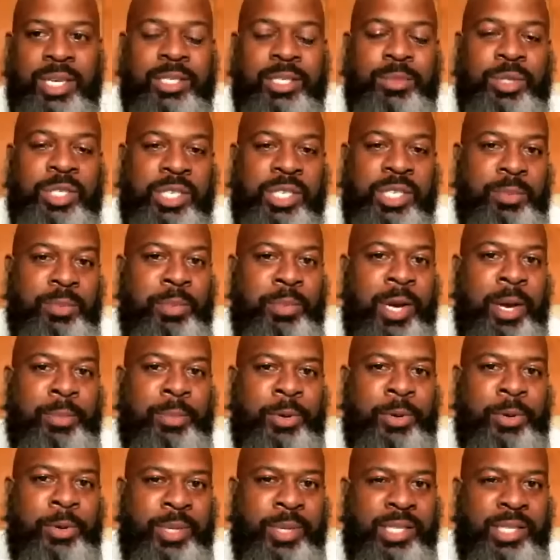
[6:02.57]
say some shit
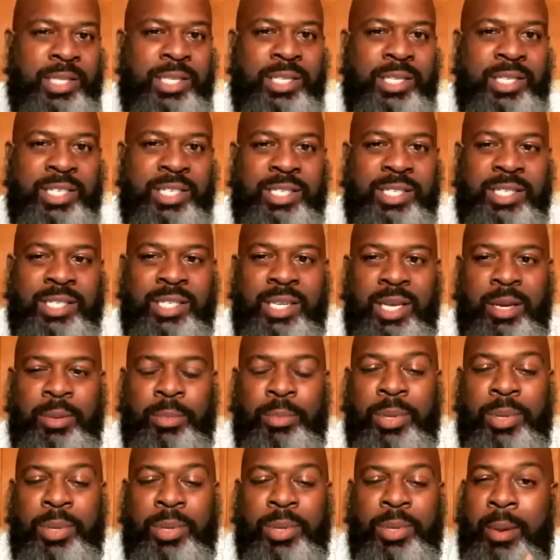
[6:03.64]
about my mother and this and that.
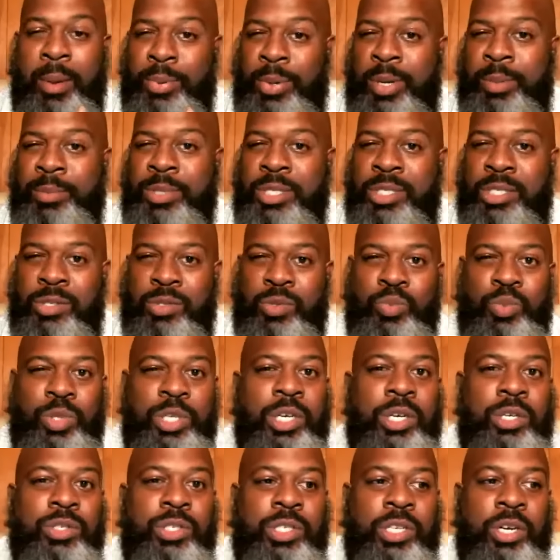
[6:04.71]
But I promise you, we're
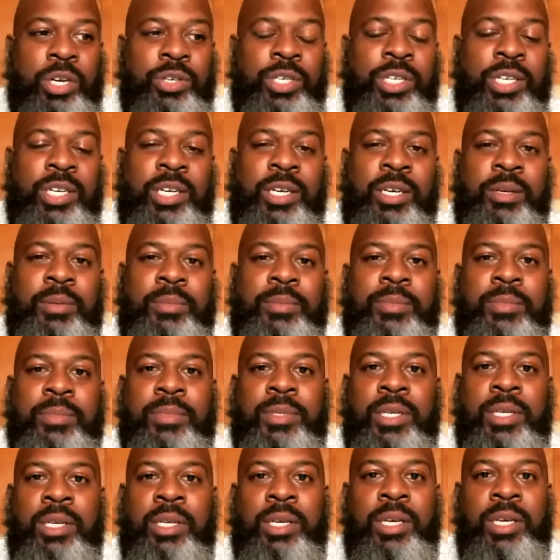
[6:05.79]
going to turn it up.
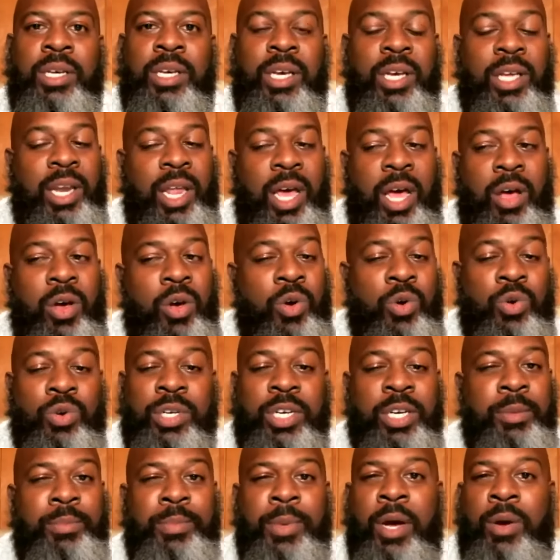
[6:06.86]
And I
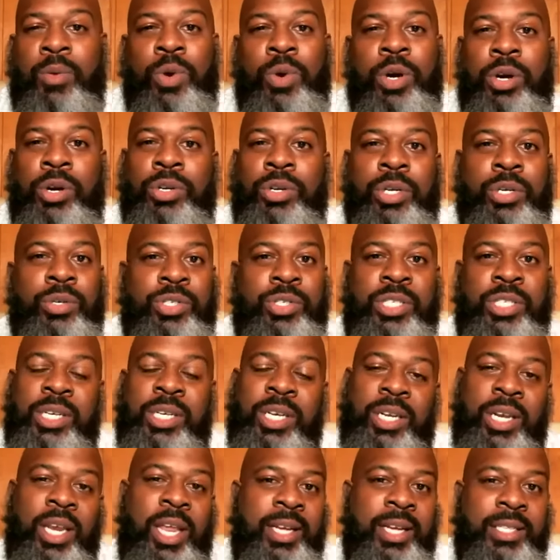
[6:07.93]
don't give my word on
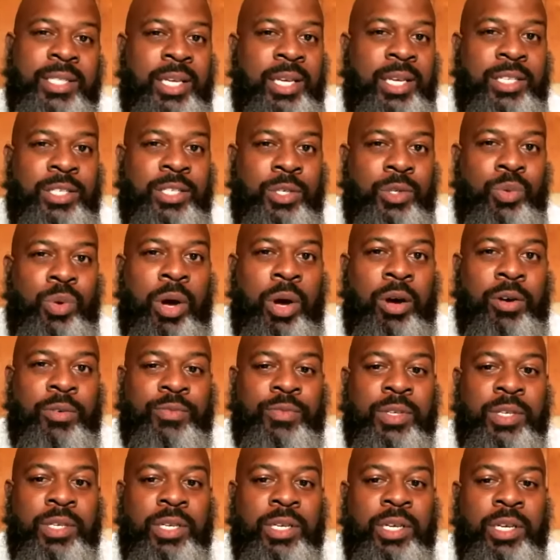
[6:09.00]
shit like that too
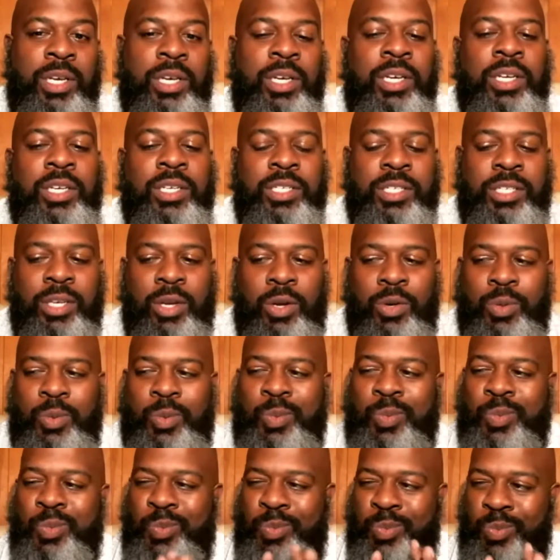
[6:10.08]
often.
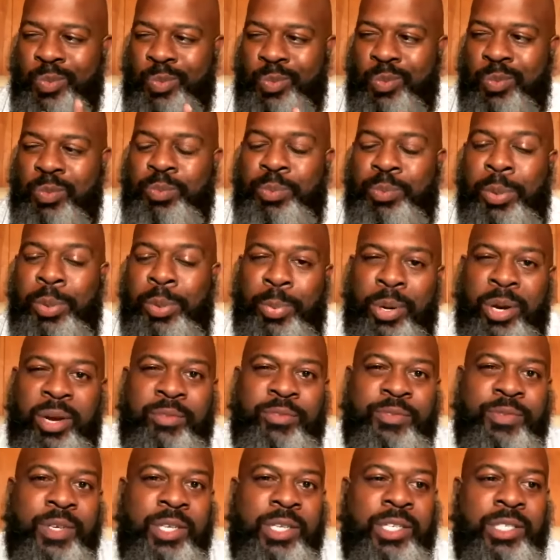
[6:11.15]
So
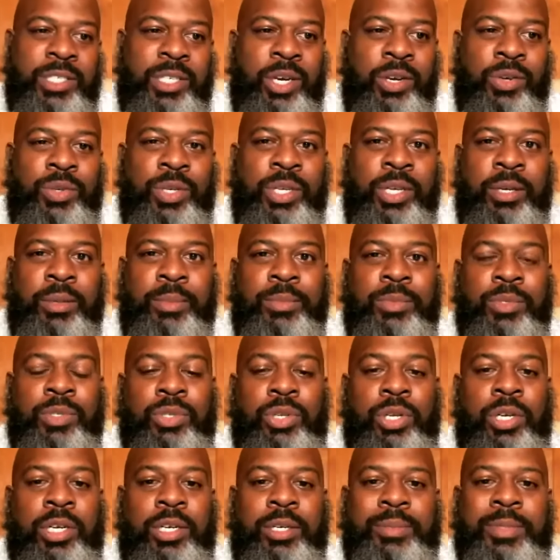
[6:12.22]
prepare for the turn up.
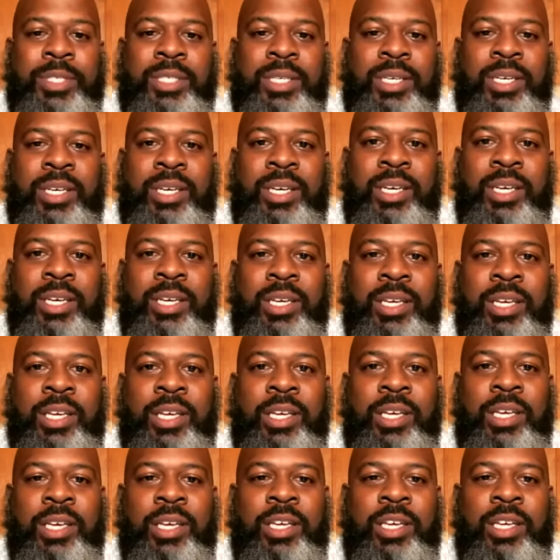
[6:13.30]
You know what I'm saying?
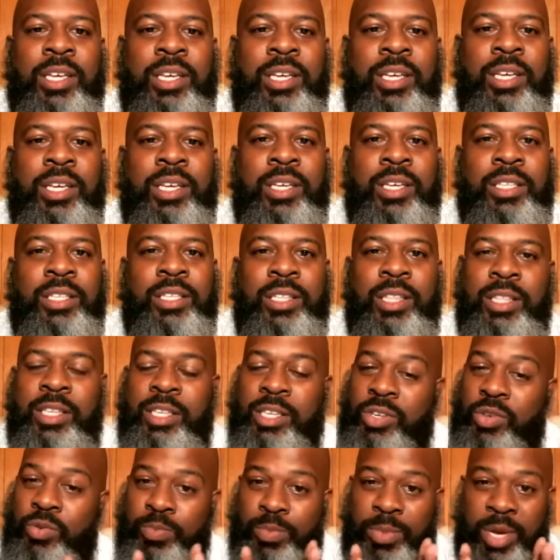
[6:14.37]

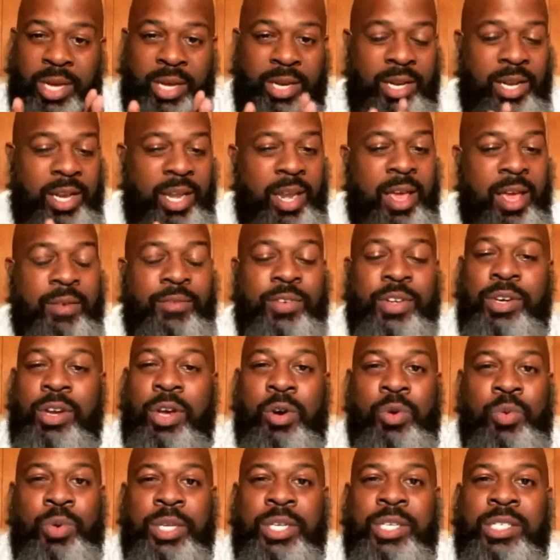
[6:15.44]
You may never know
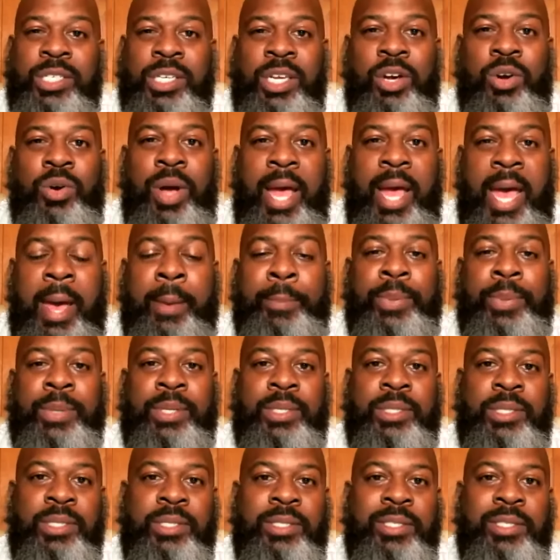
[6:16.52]
when it's going to happen.